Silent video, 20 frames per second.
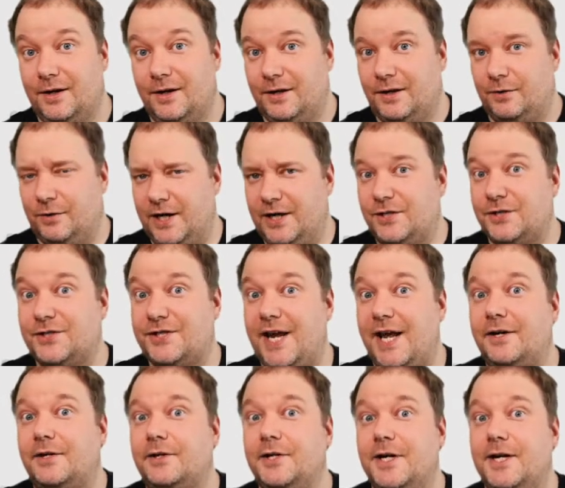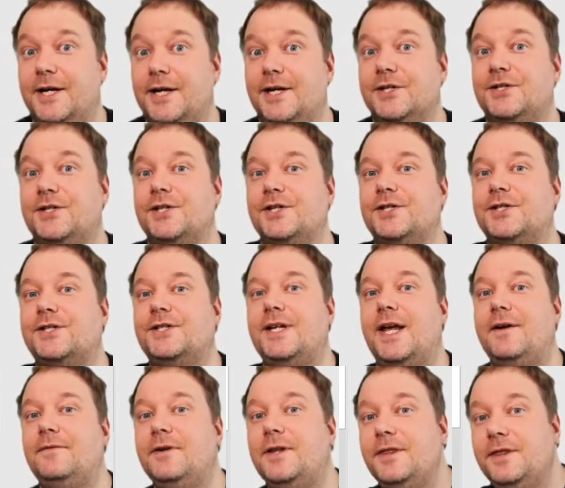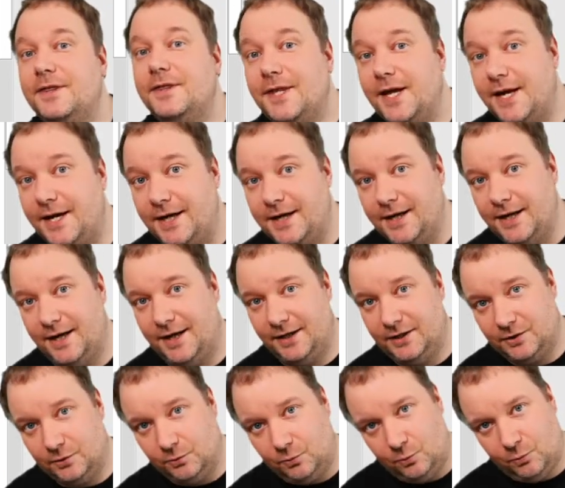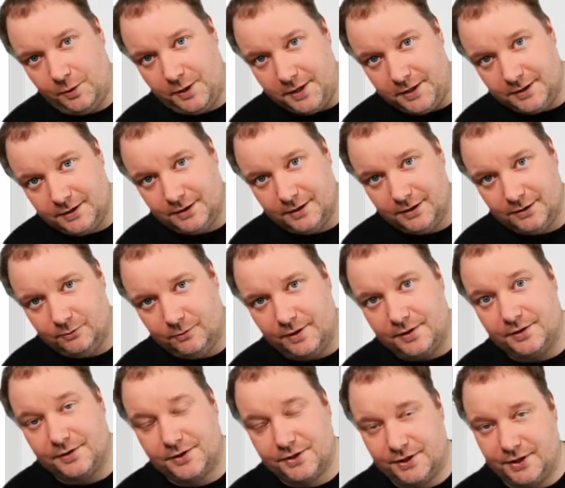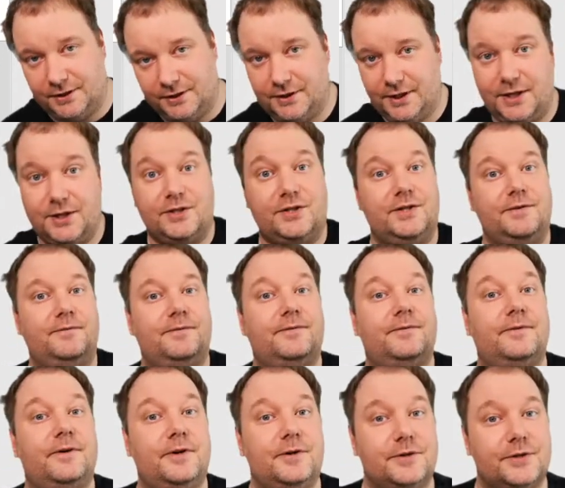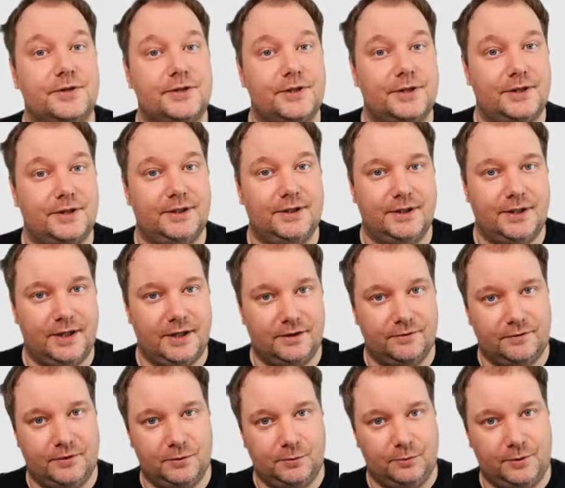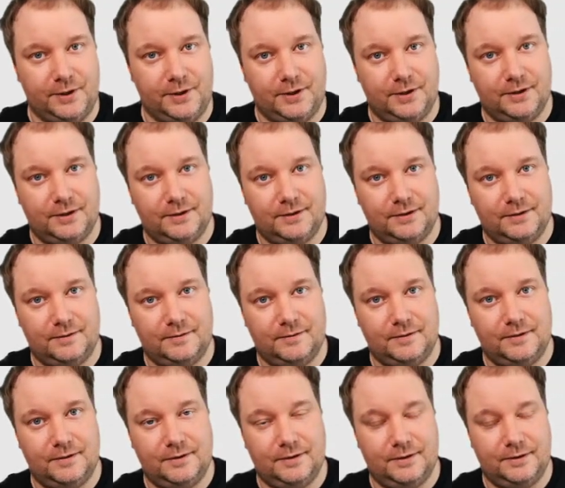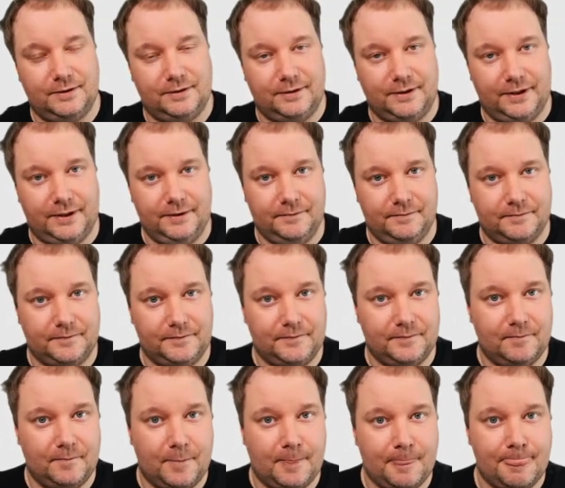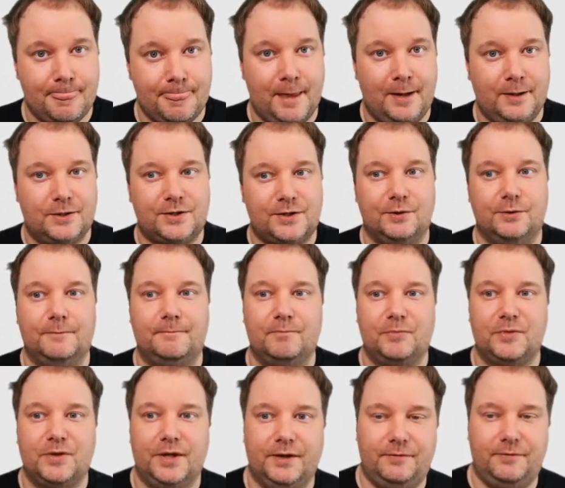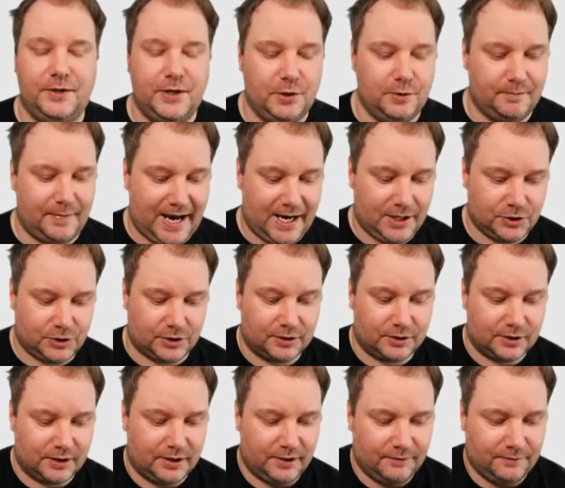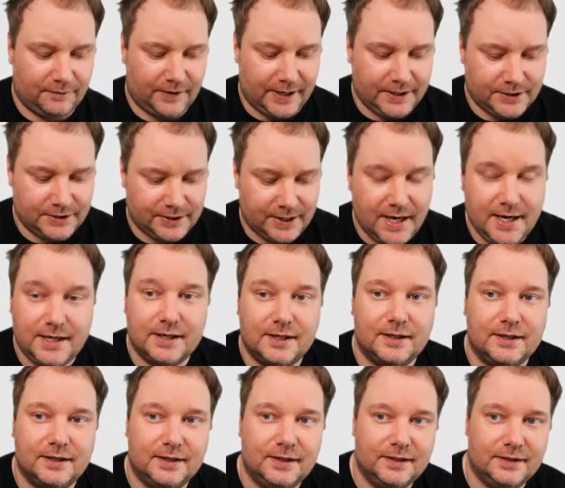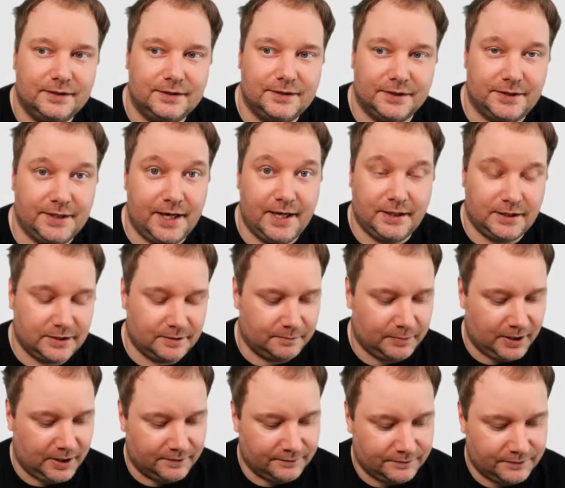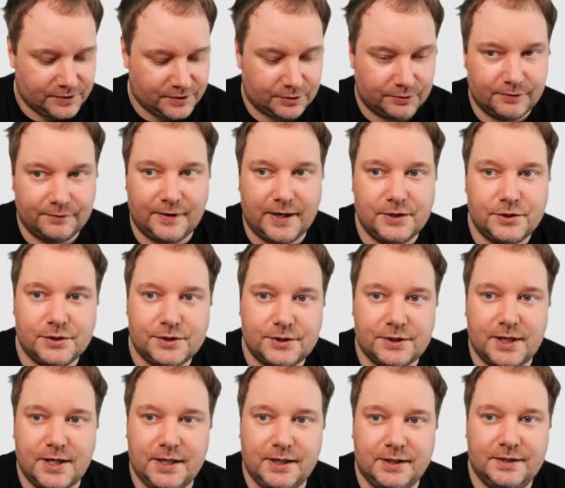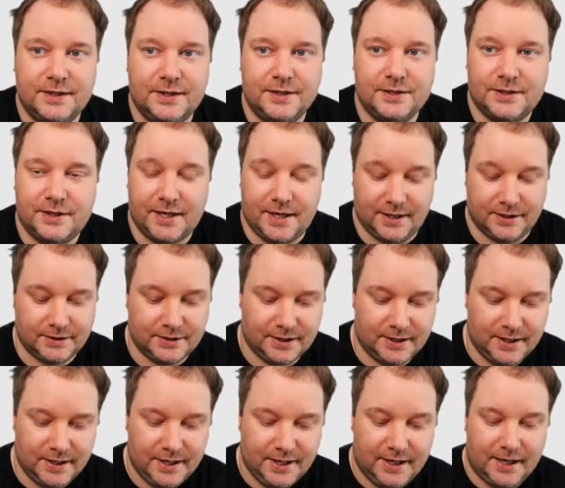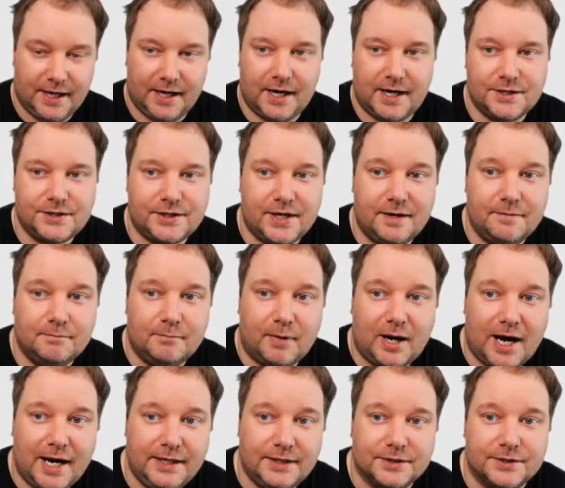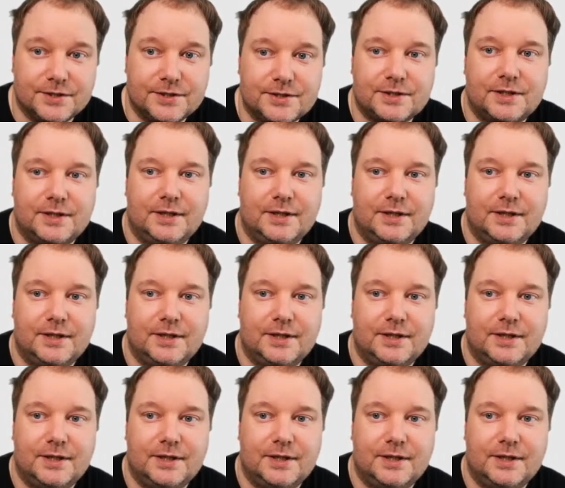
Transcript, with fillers: Right? Saturday is the seventh day in the week, whereas Sunday is the first day of the week. Right? So if you imagine, if I take the date above, so if I just take this date and I say minus